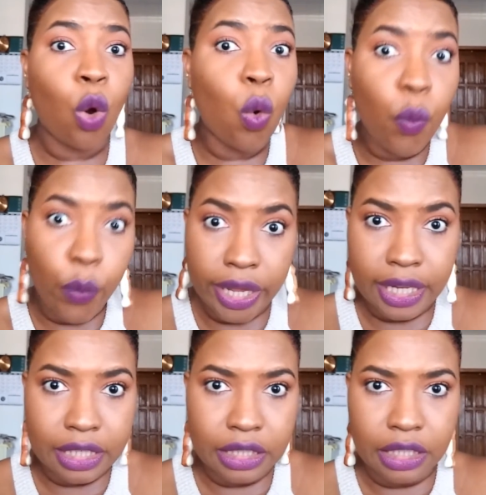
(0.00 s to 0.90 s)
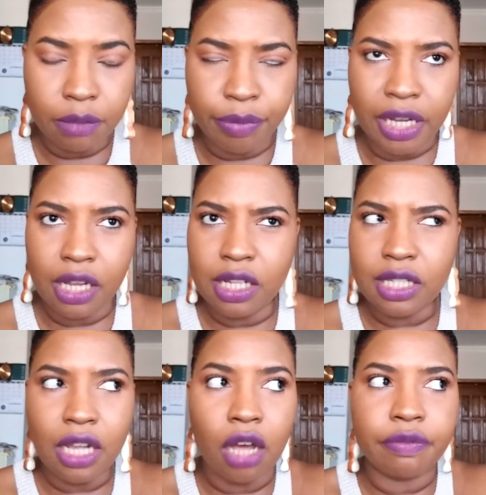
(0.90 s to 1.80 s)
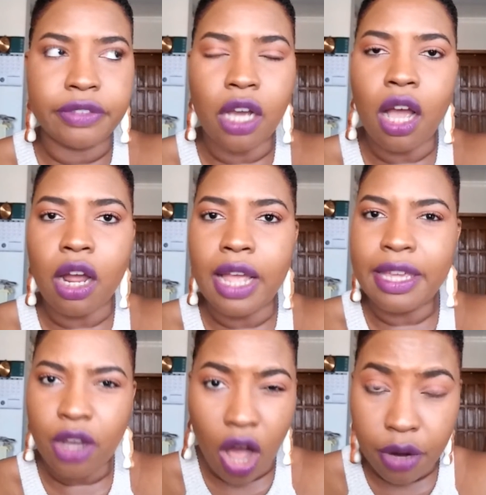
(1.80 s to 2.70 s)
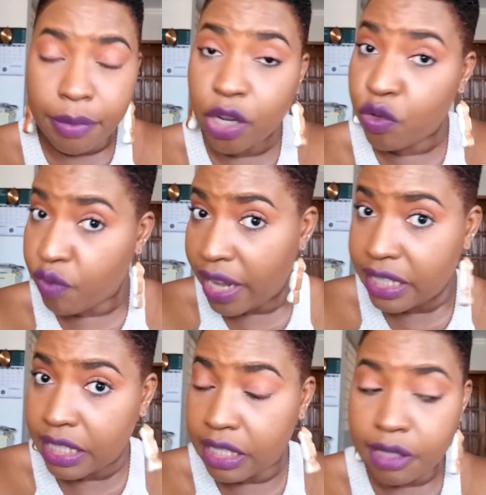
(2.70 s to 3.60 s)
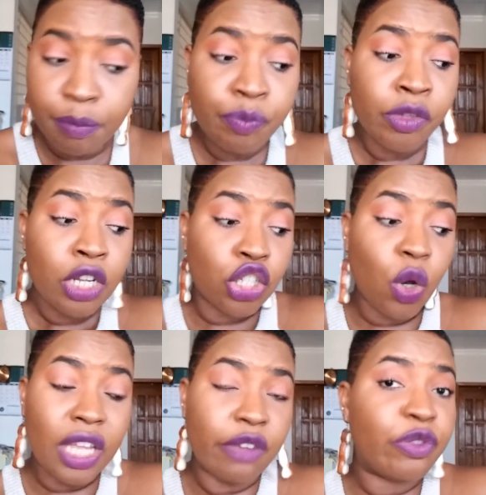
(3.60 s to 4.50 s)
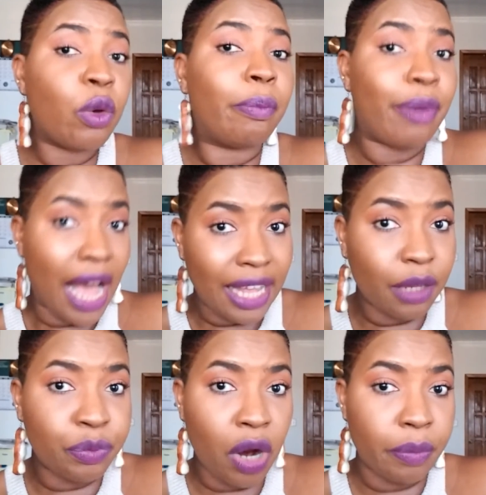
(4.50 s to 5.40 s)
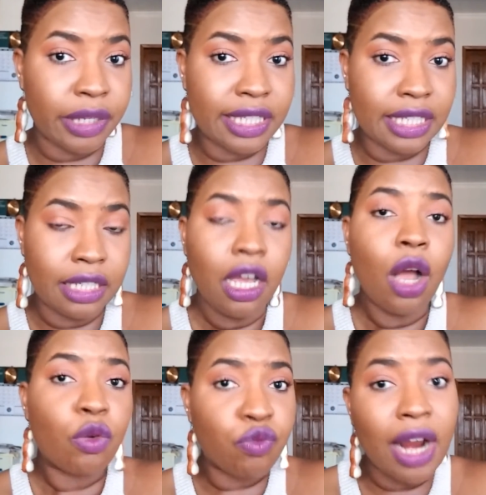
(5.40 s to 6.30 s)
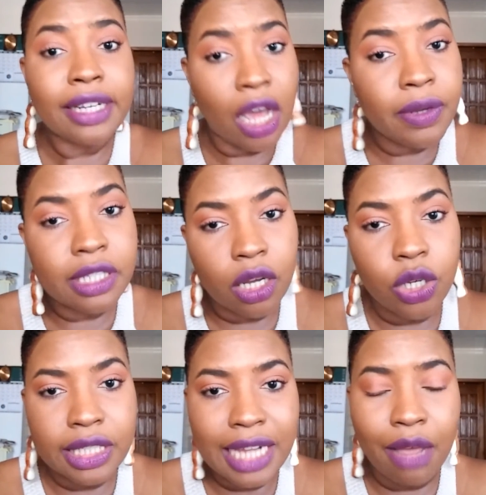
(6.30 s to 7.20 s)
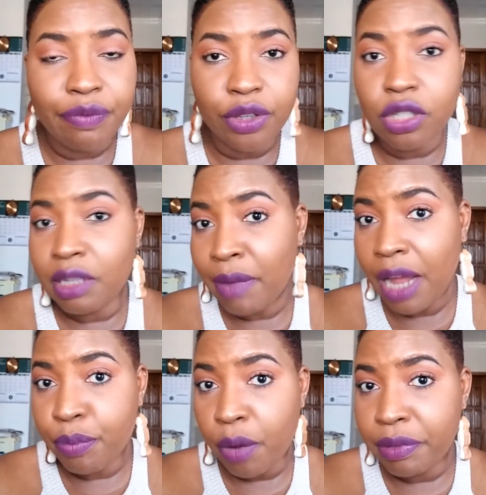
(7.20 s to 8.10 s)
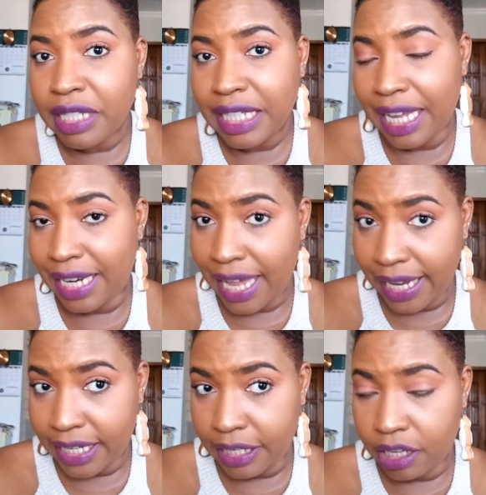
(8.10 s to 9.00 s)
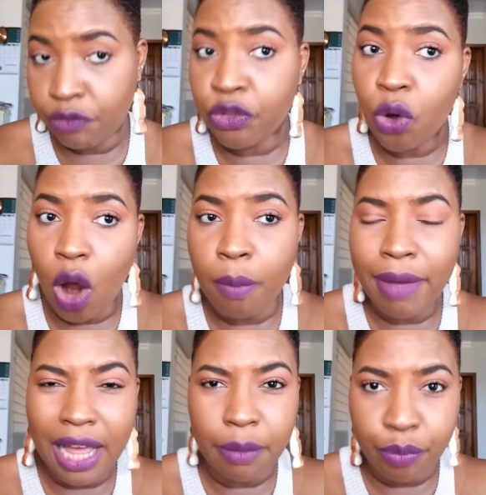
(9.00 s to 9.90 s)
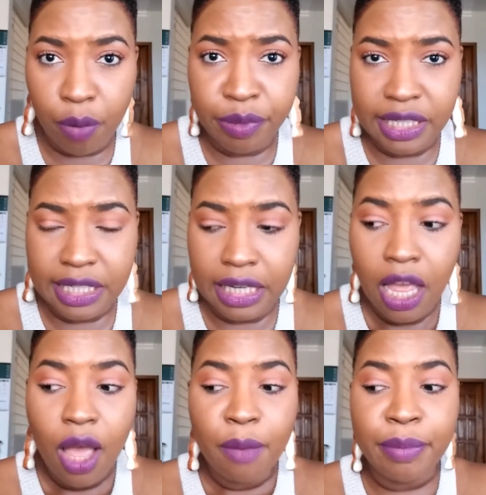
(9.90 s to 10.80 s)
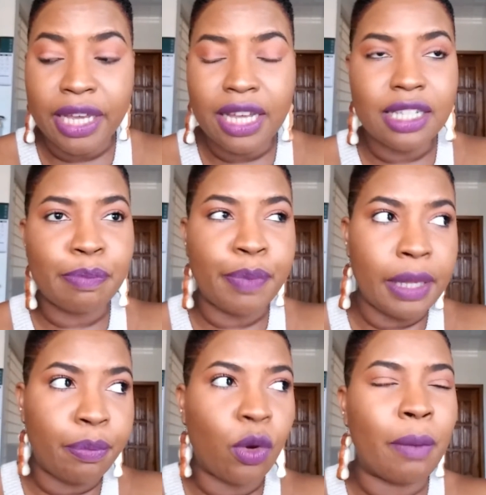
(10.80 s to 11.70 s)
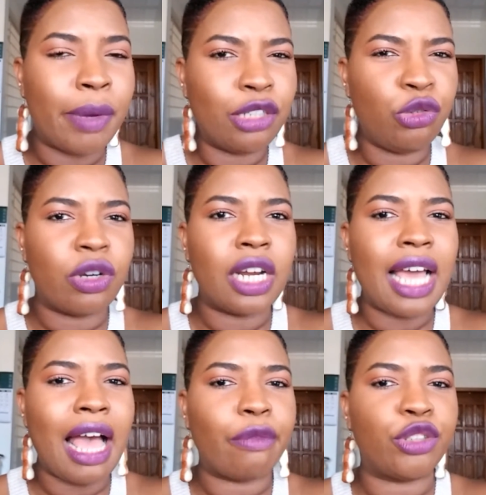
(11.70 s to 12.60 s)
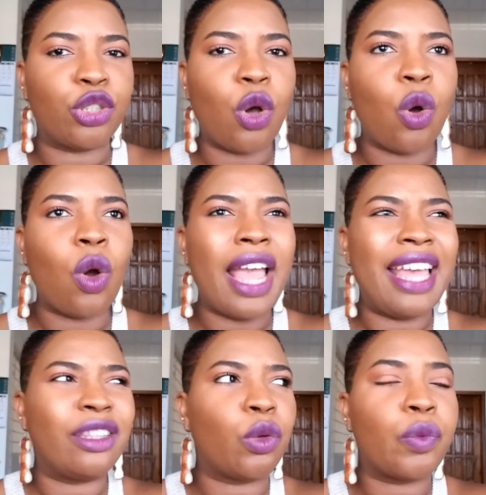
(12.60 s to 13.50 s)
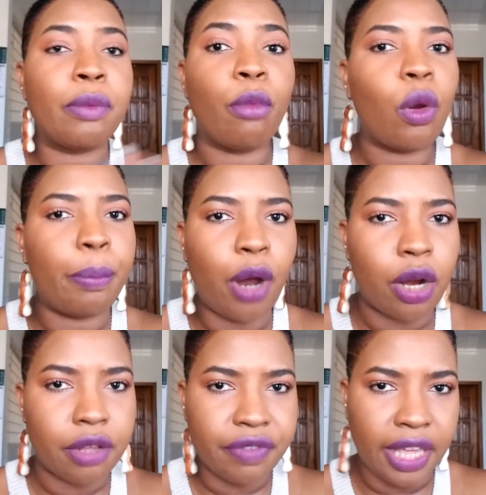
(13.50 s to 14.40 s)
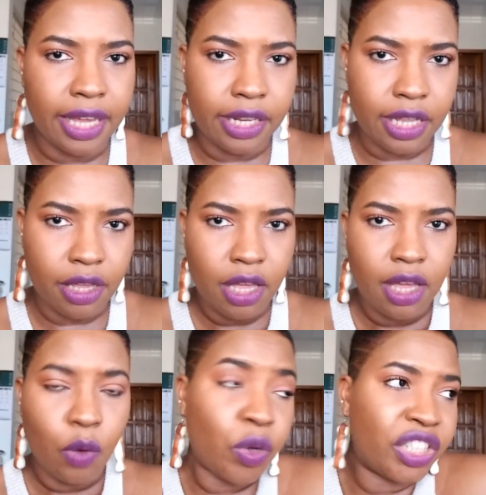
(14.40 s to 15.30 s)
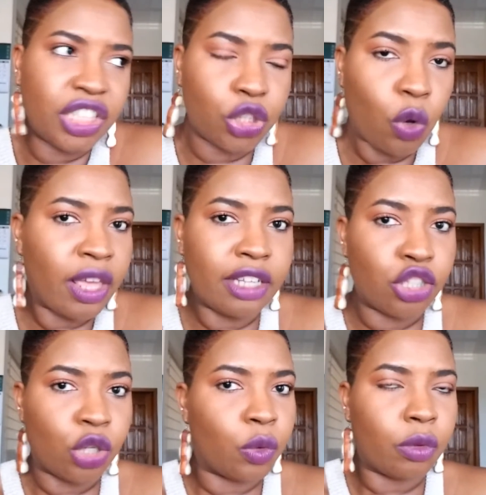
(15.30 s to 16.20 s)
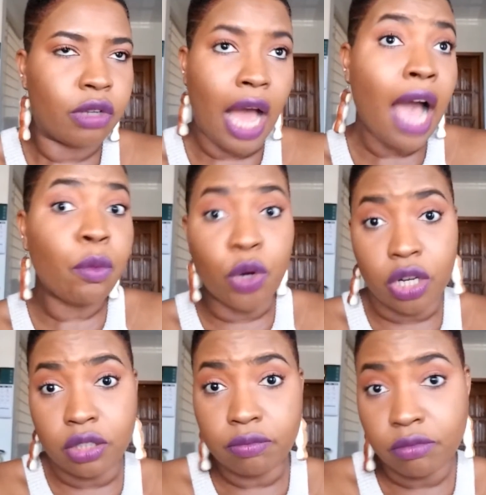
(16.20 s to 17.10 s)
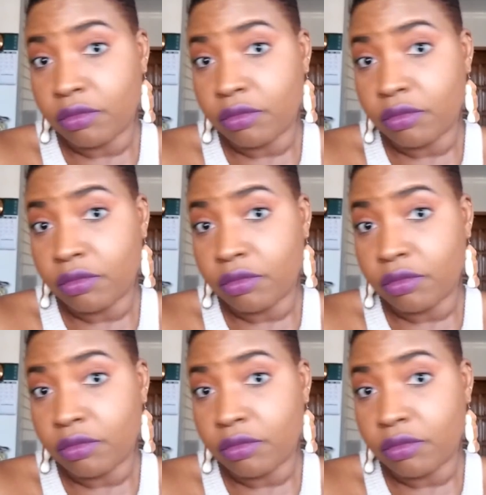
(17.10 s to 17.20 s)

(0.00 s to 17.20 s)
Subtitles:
quickly because of the economic crisis. So if you buying property right now, is a good time for you to buy property in Haiti, if you are buying property, because but you're gonna have to go in the remote part of Haiti, which is okay too. I would.